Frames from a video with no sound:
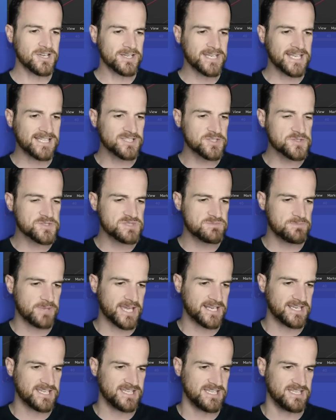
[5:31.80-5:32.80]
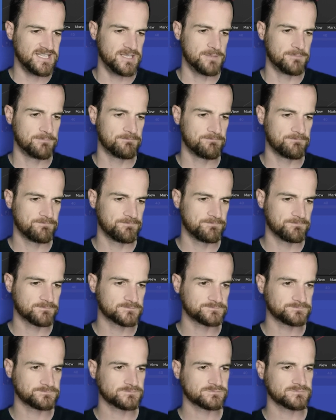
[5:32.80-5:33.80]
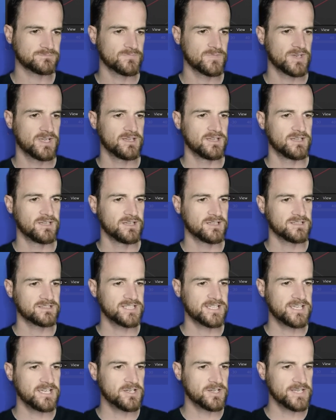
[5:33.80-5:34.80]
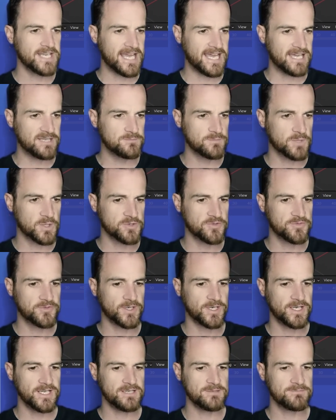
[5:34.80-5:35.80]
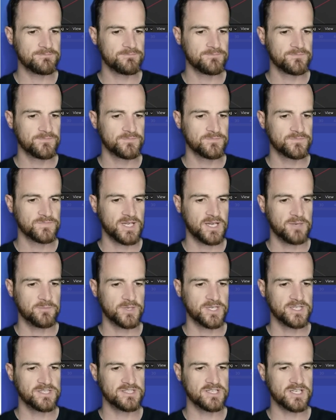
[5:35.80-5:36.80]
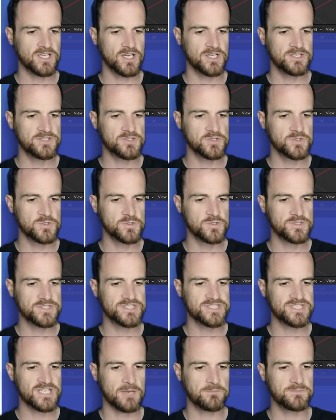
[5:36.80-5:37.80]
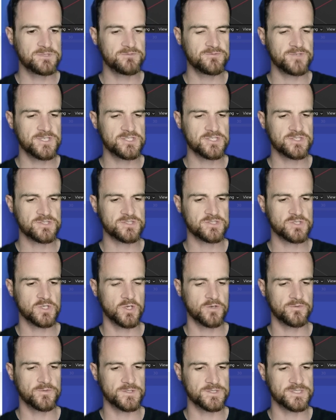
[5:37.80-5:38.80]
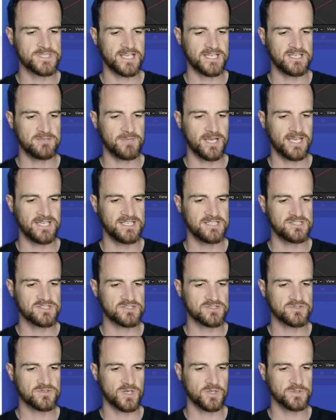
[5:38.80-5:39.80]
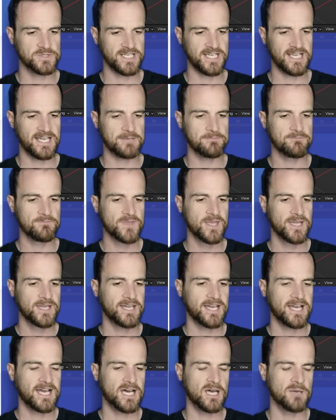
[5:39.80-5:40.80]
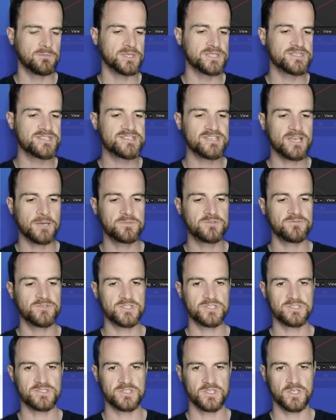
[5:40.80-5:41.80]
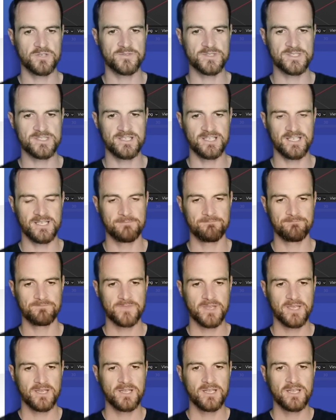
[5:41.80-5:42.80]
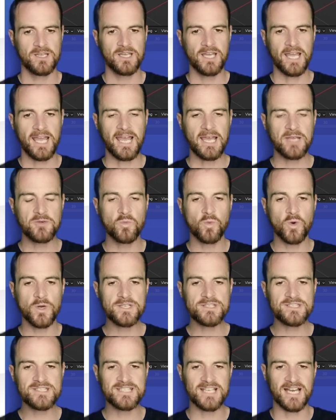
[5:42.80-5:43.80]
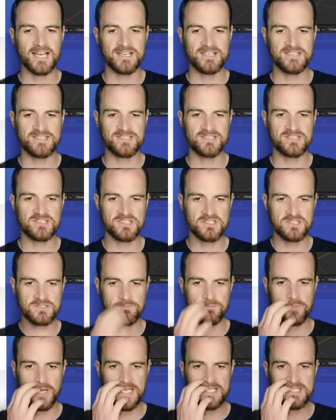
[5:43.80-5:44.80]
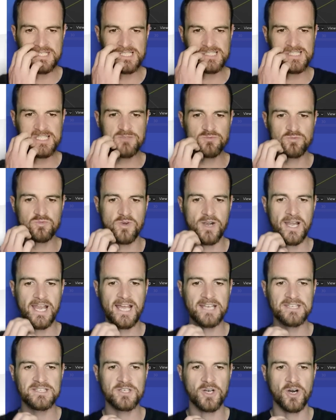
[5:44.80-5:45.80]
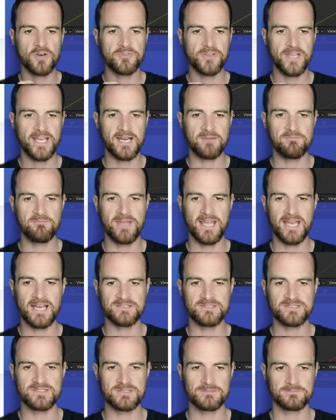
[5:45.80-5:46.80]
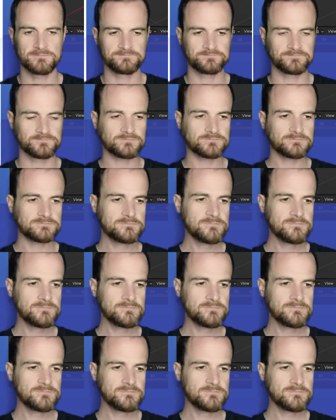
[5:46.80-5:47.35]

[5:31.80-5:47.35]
Clicking on our little spanner here, clicking on Add Modifier, and we're going to go to Subdivision Surface. Now, you may need to scroll down, but Subdivision Surface there. And what it's done is it's basically rounded off our mouse.